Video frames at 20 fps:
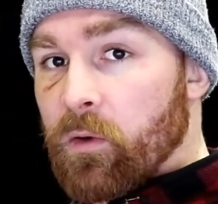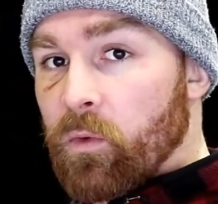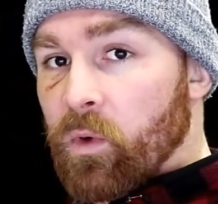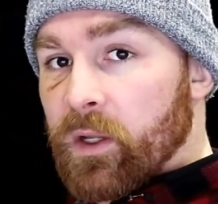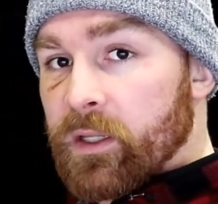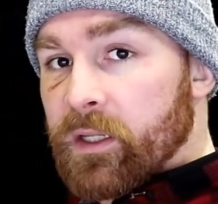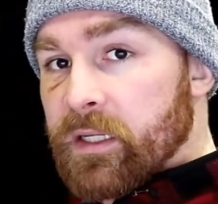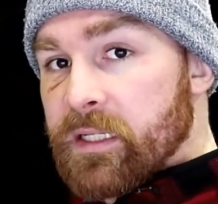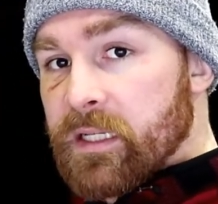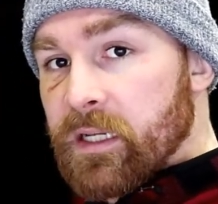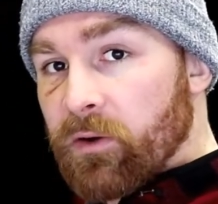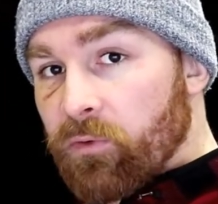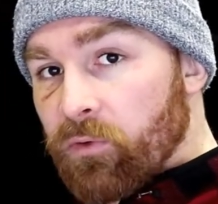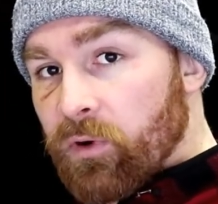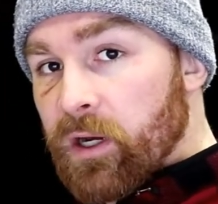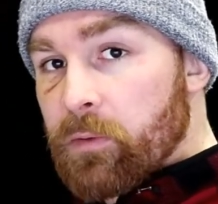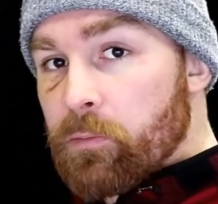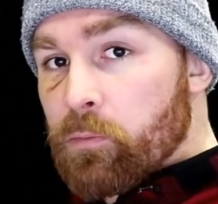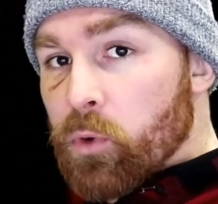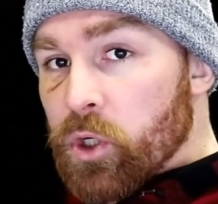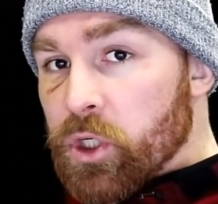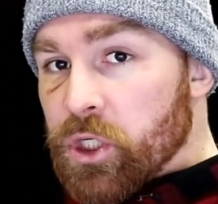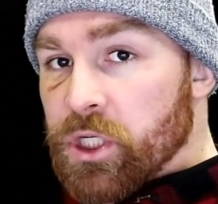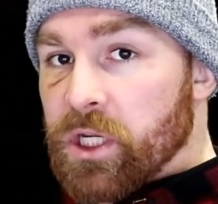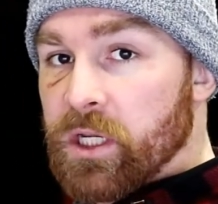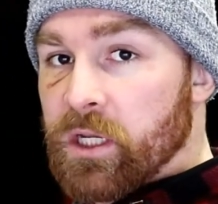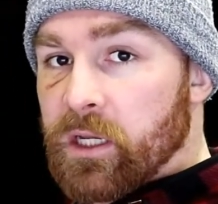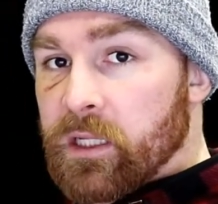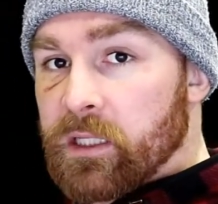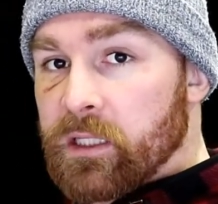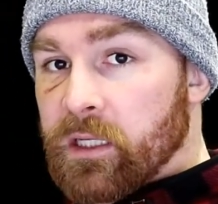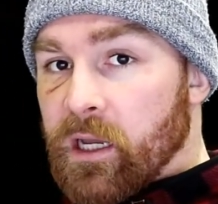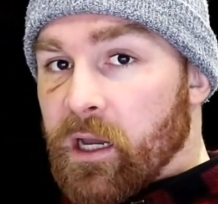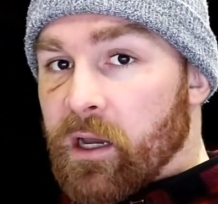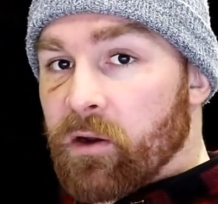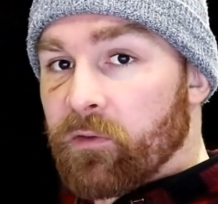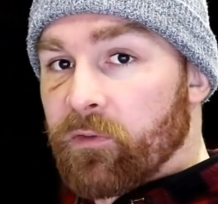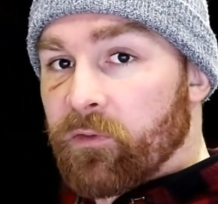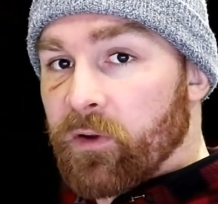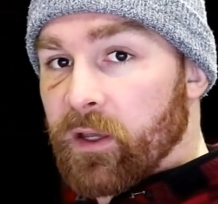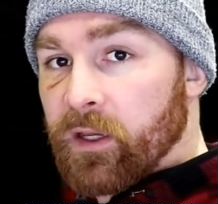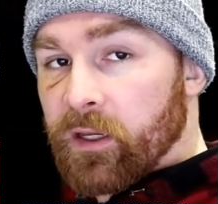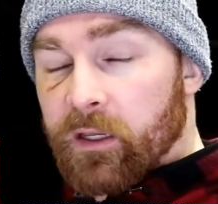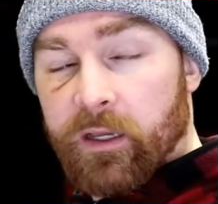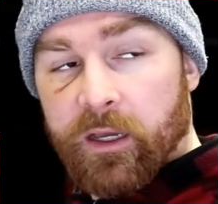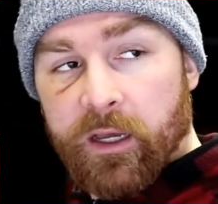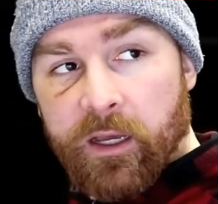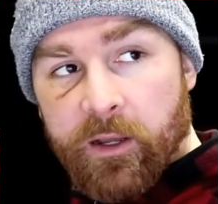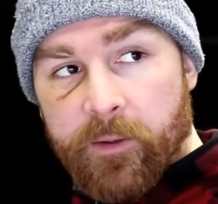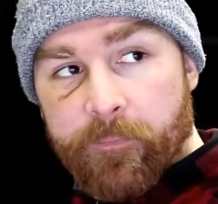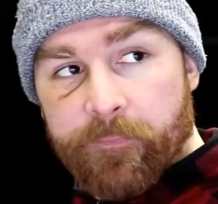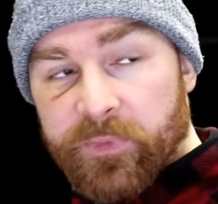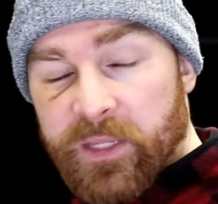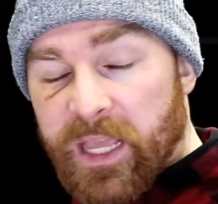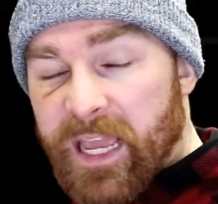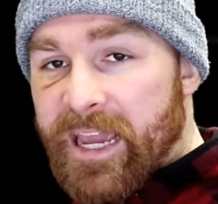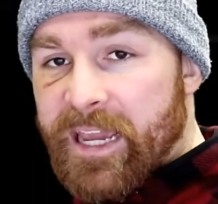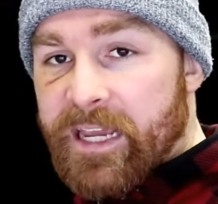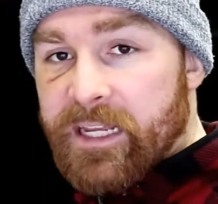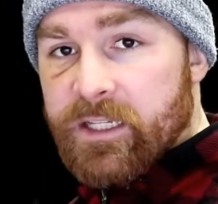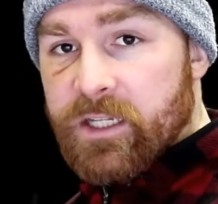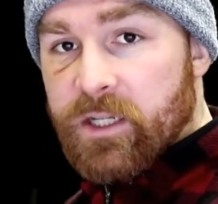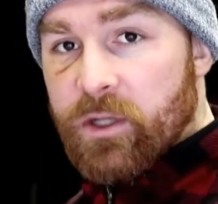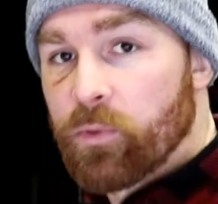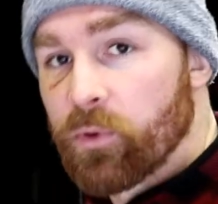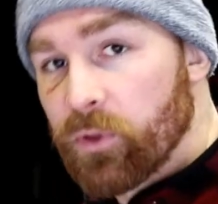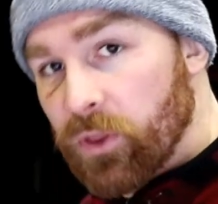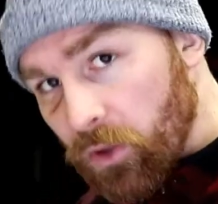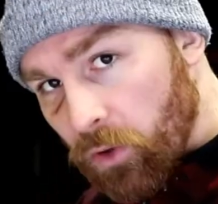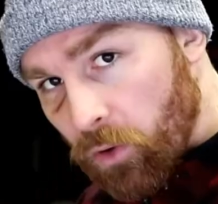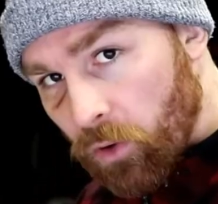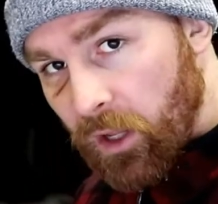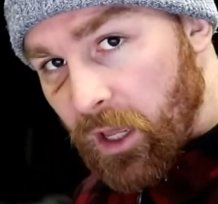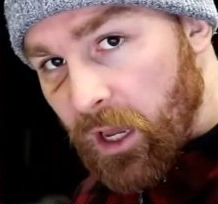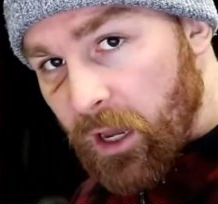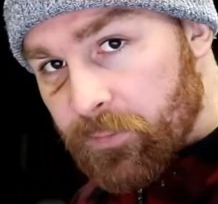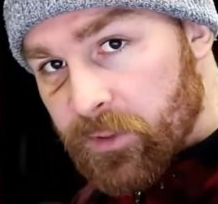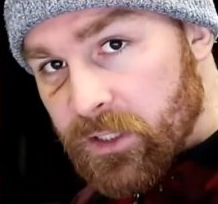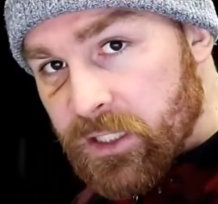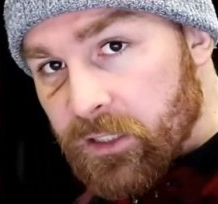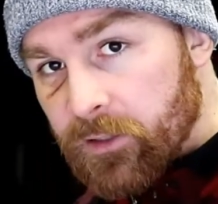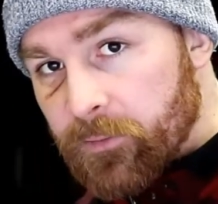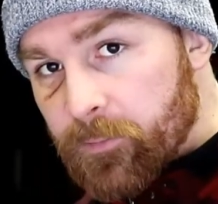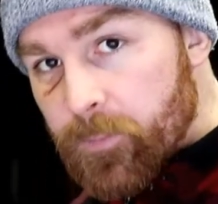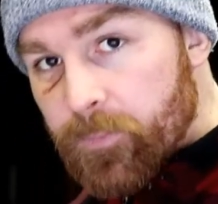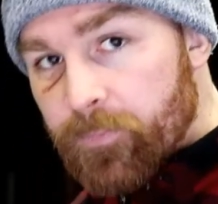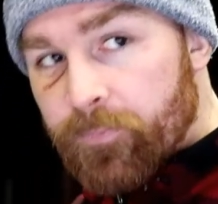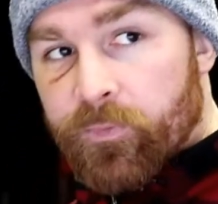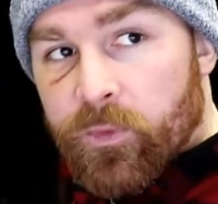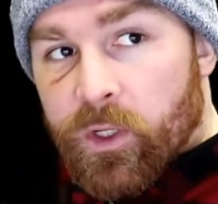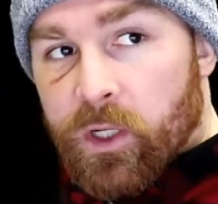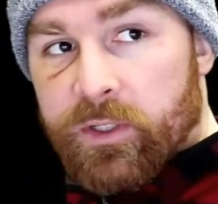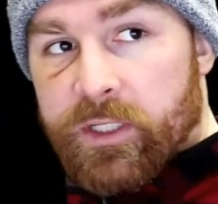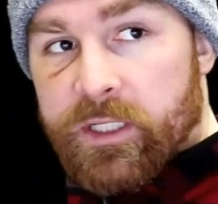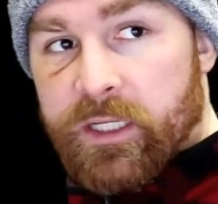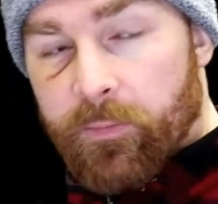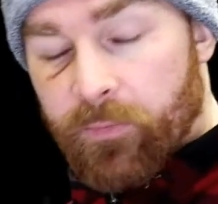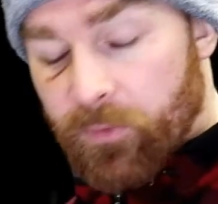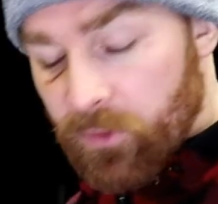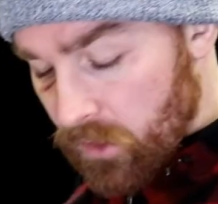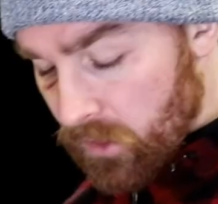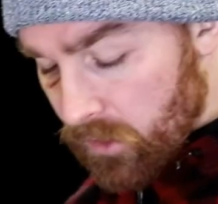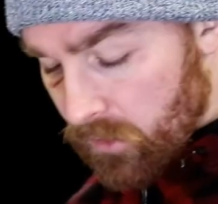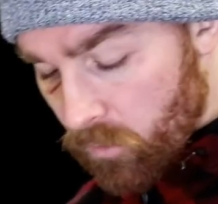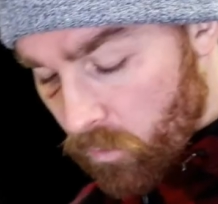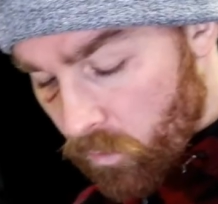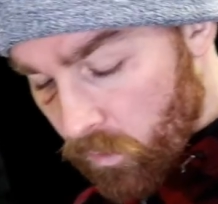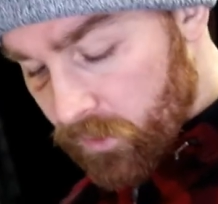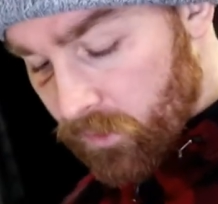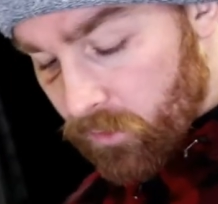One that's like really mushy and kind of like aids you with the collapsing, or something where